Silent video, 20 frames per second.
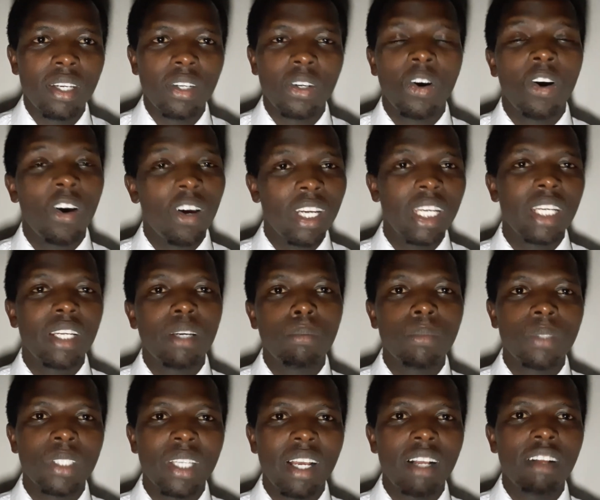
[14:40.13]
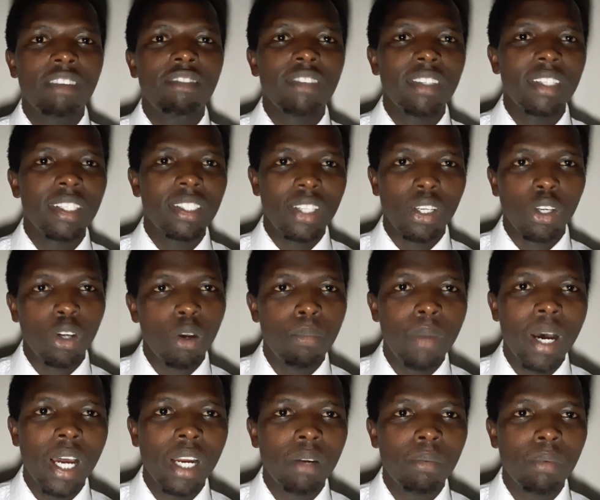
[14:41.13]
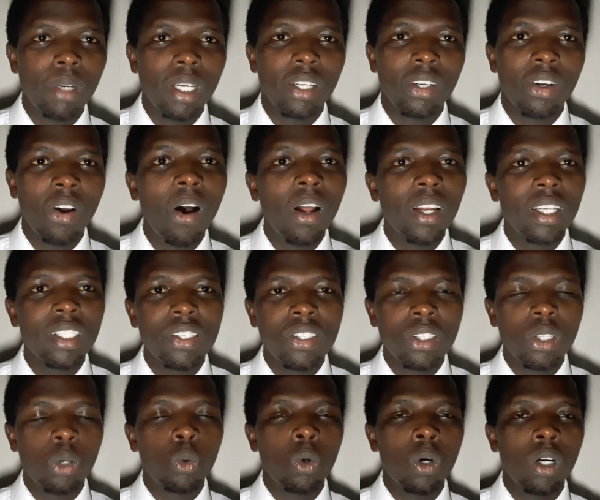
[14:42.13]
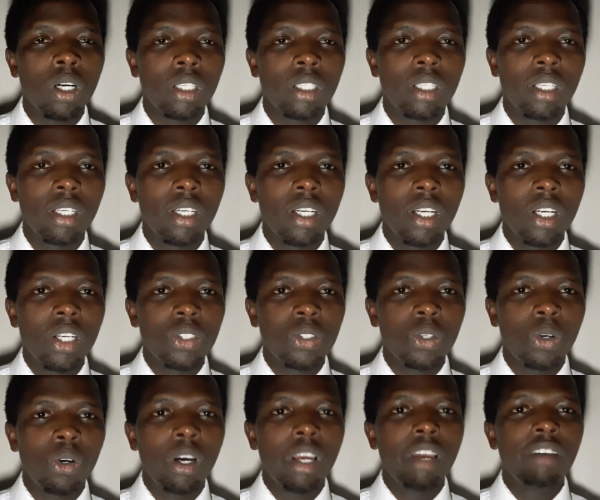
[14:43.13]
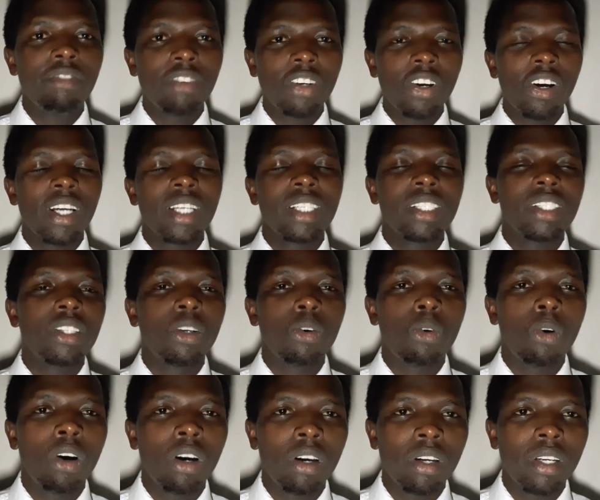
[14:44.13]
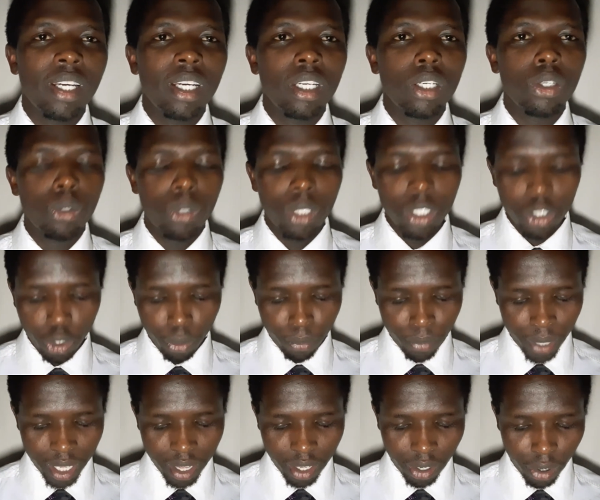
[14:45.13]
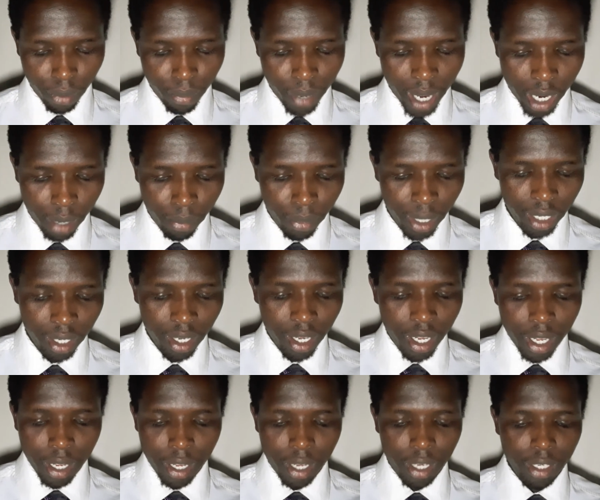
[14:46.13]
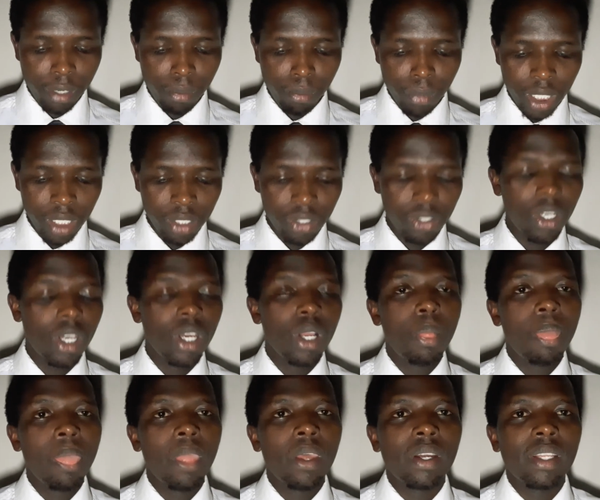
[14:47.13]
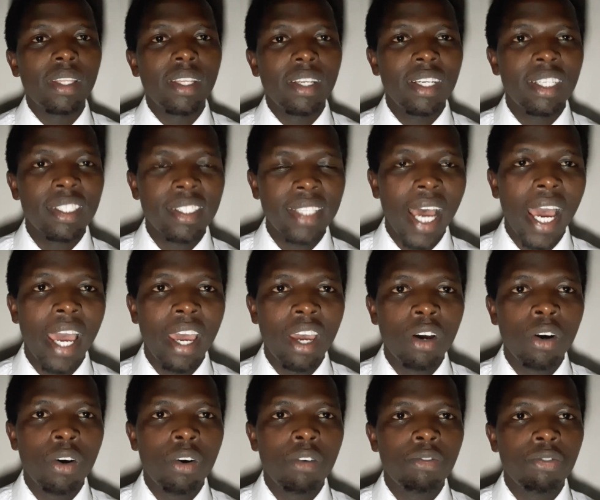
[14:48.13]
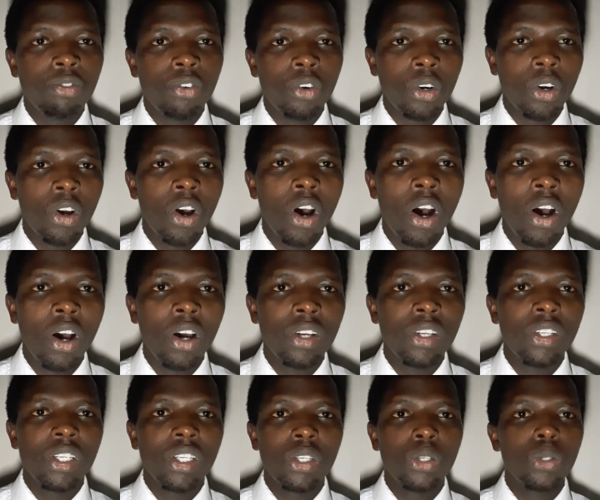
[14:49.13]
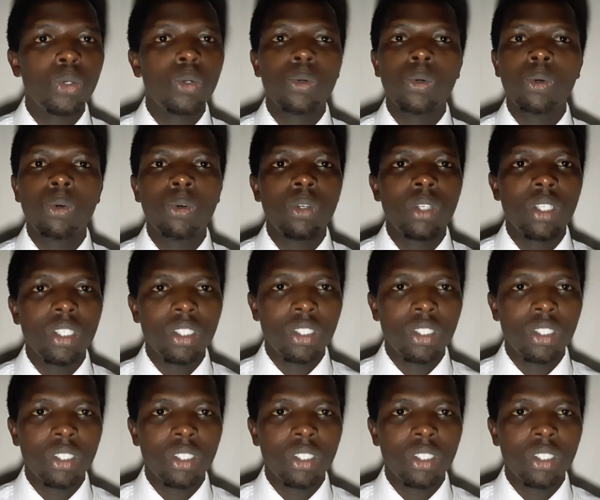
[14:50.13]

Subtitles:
God himself is the commandment. God is the word. So if God is the word and you disobey the commandment, it means the desire for God in you